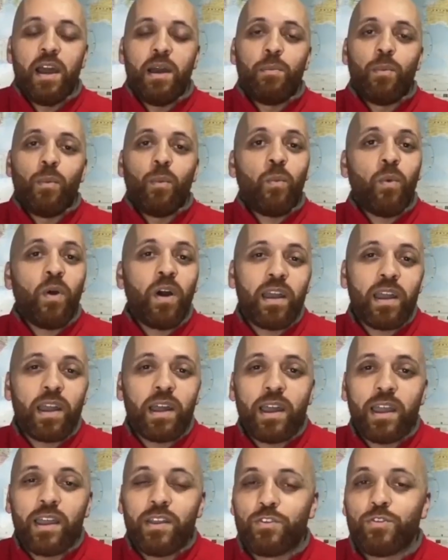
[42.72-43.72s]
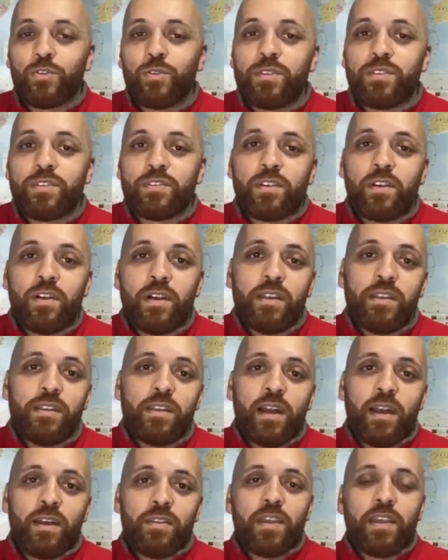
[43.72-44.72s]
Why I enjoy design,
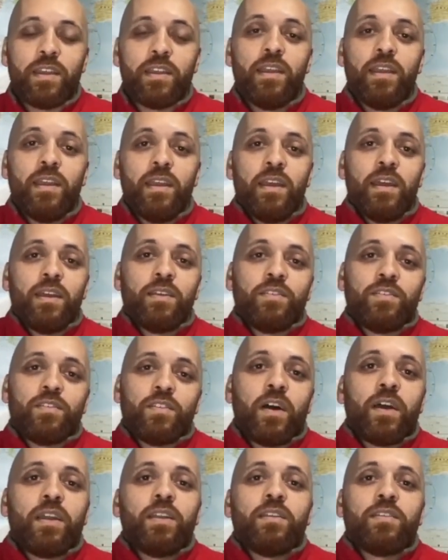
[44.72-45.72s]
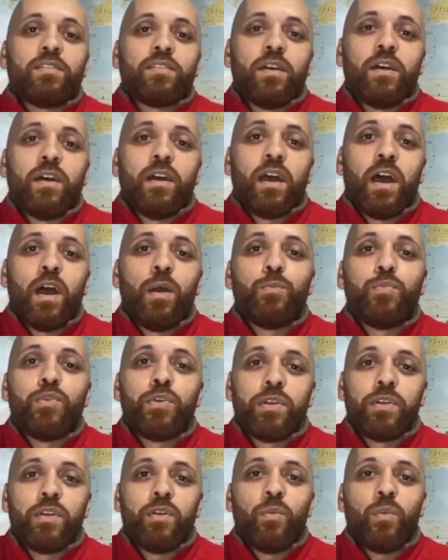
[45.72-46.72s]
I think design is a
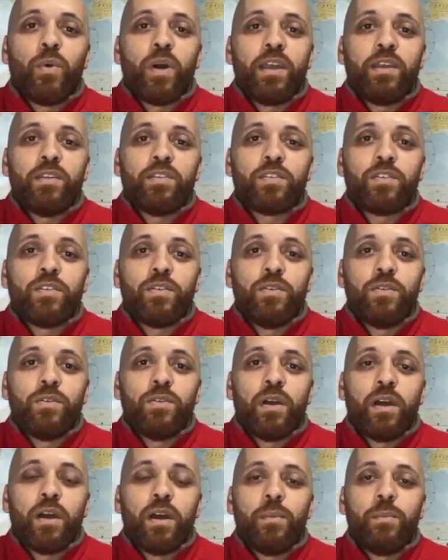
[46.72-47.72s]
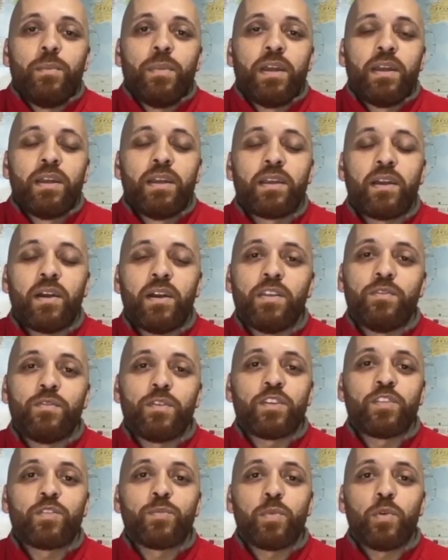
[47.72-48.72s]
brilliant way to kind of
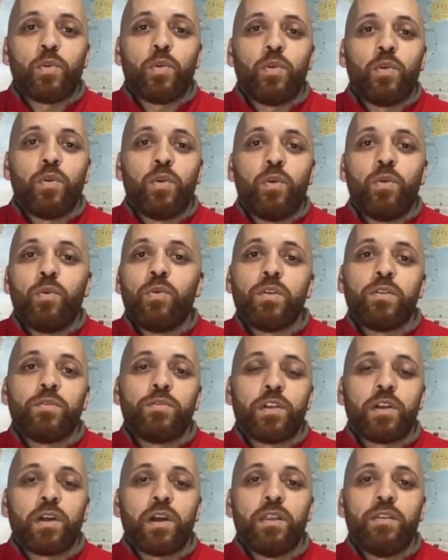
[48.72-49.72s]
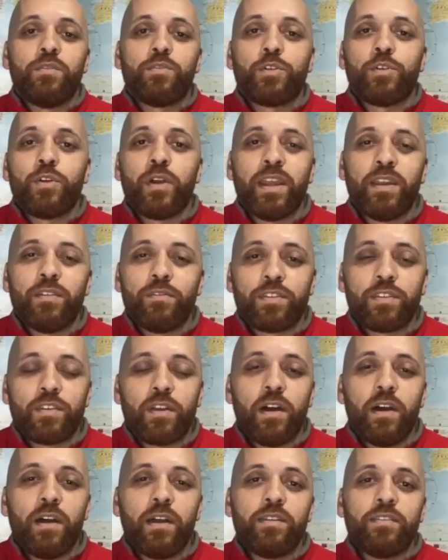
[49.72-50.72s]
explore all of your kind of creative
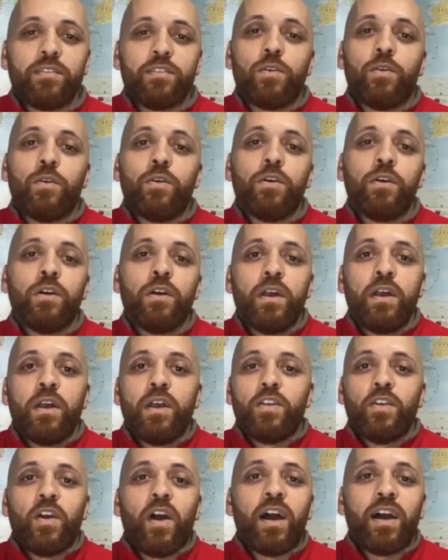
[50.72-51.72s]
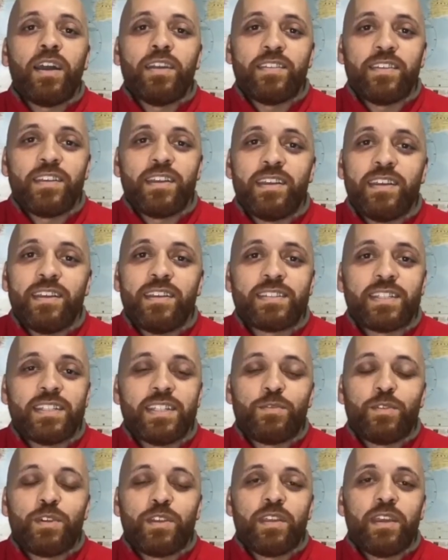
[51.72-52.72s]
side, your ideas and
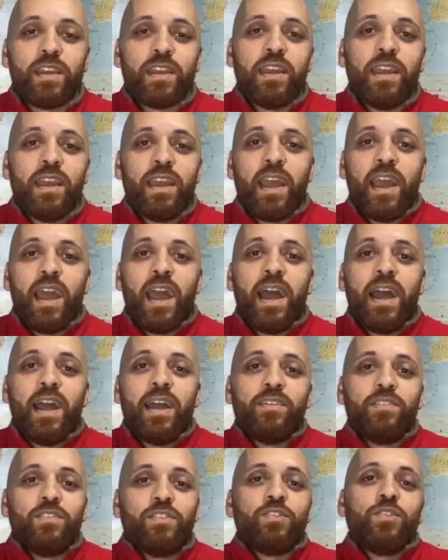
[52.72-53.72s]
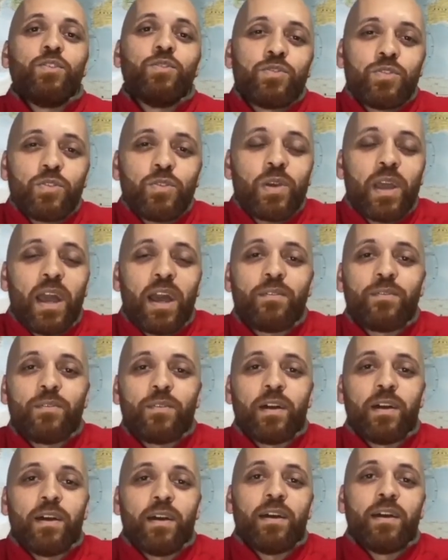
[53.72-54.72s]
everything, and you do have
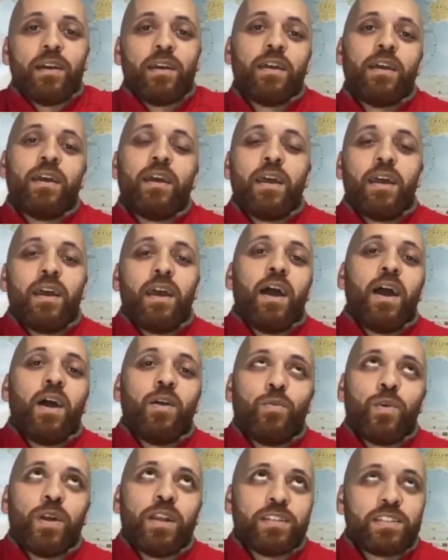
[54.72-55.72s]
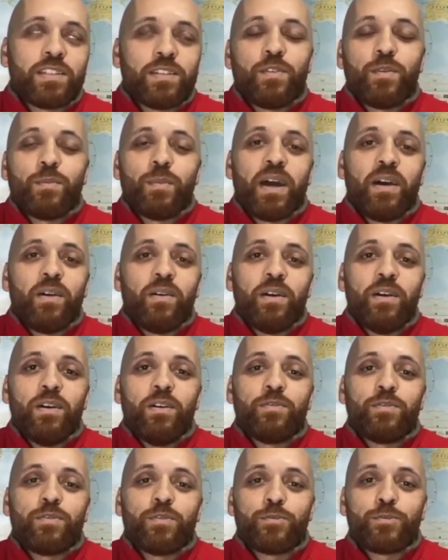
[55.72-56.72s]
a relative amount
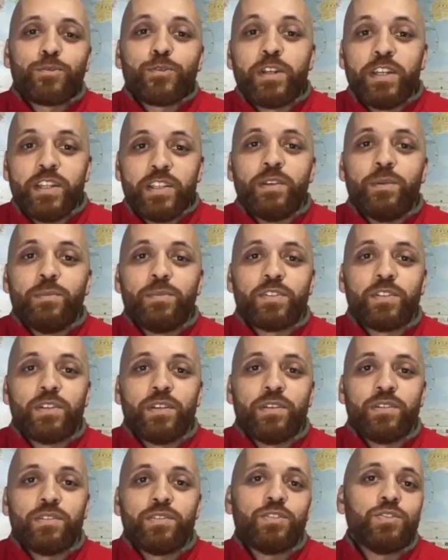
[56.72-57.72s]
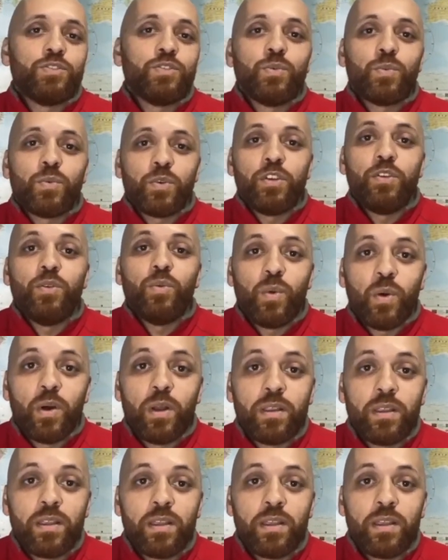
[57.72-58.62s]
of freedom to do what you want,